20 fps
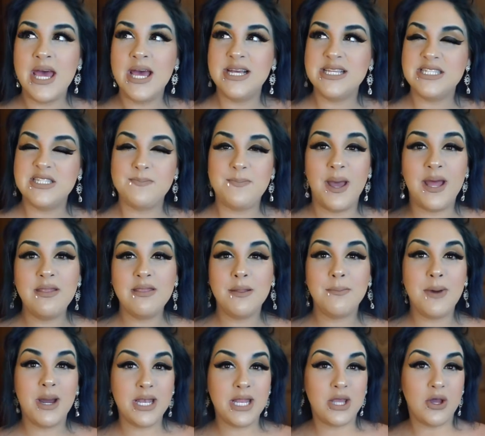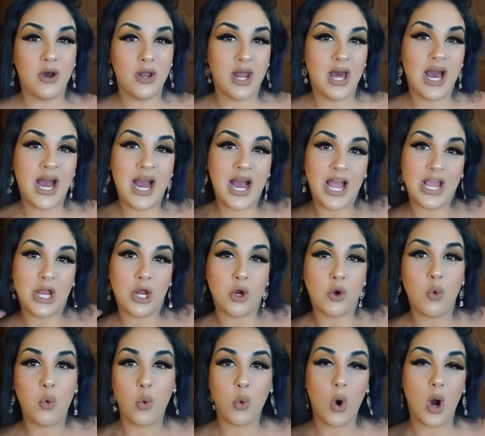spend the money on a higher
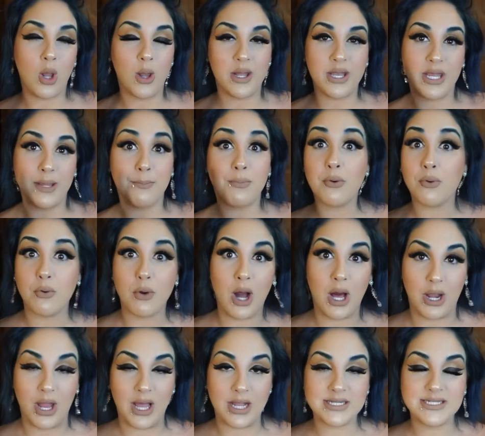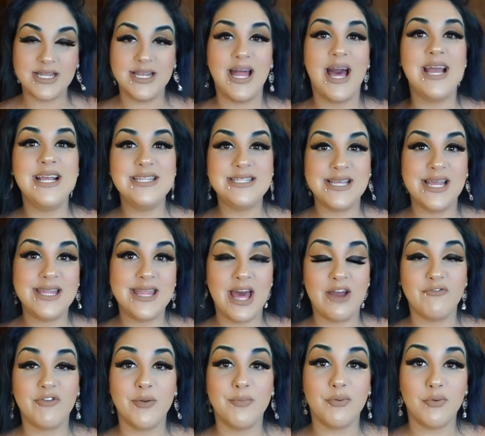quality product. And I say
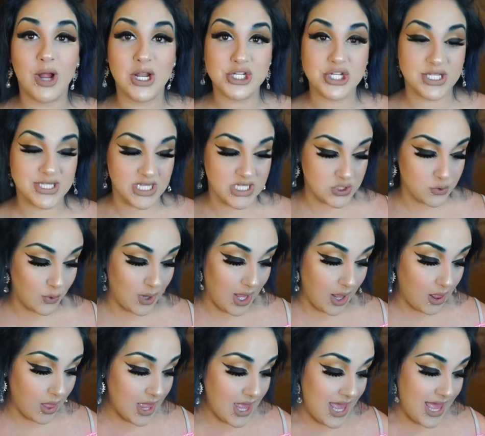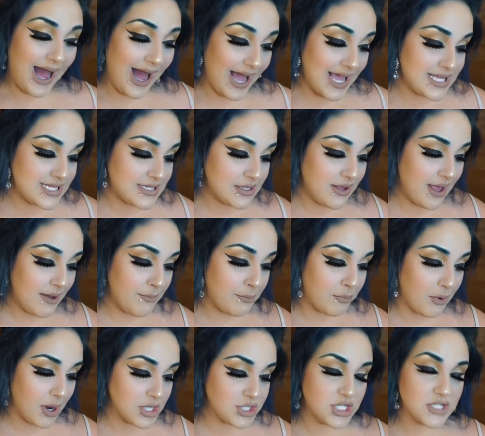that for brushes as well. I still have
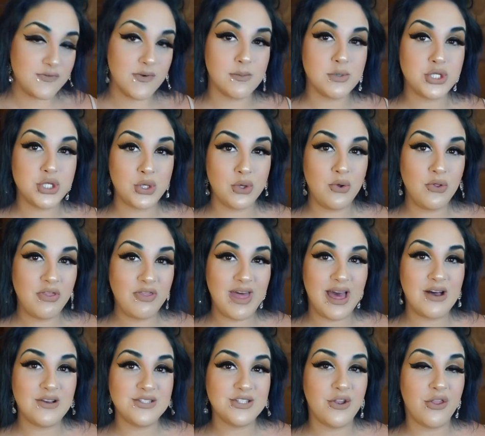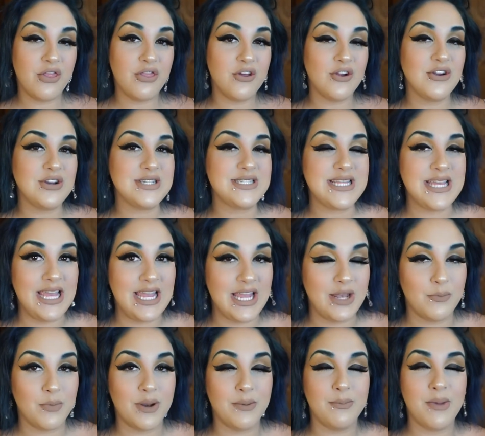brushes from
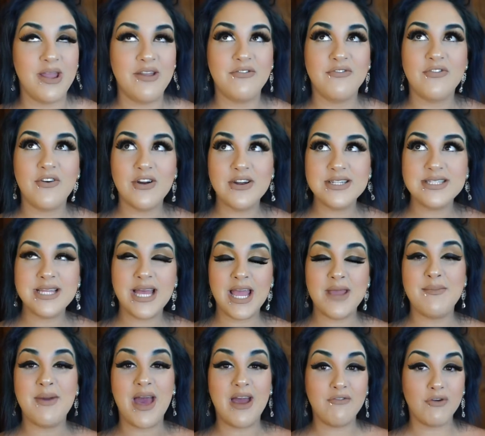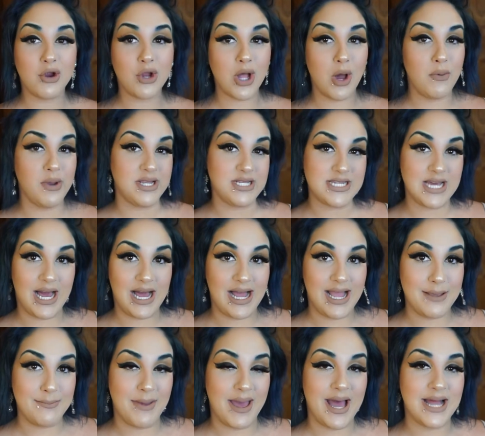2013 when my first time ever going to
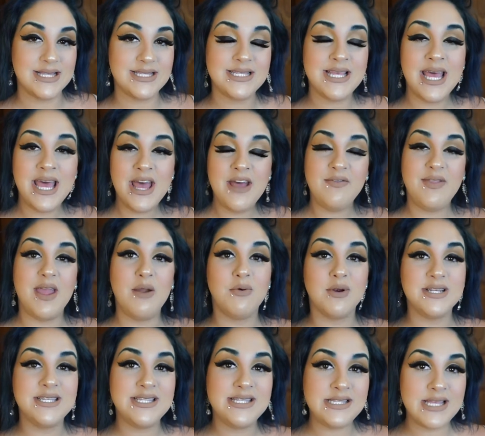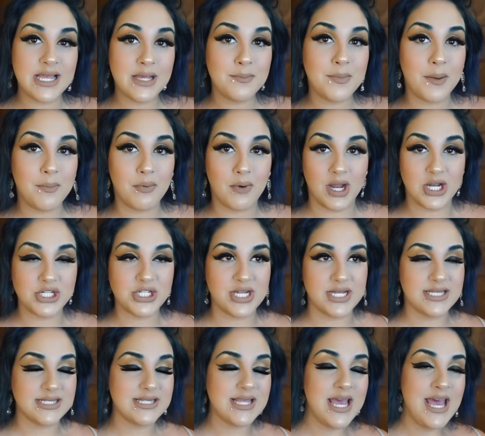IMATS. They were Sigma
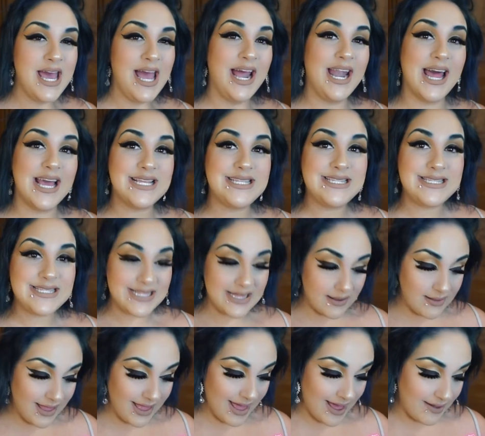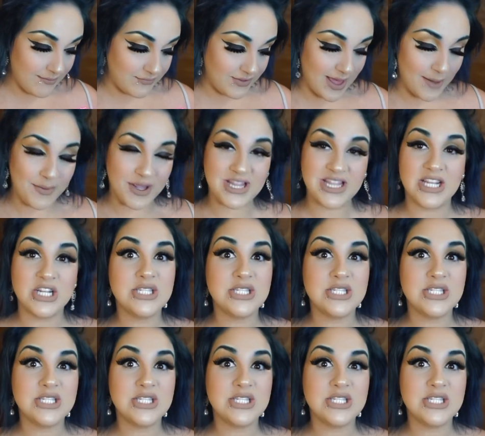brushes and I still have them and they're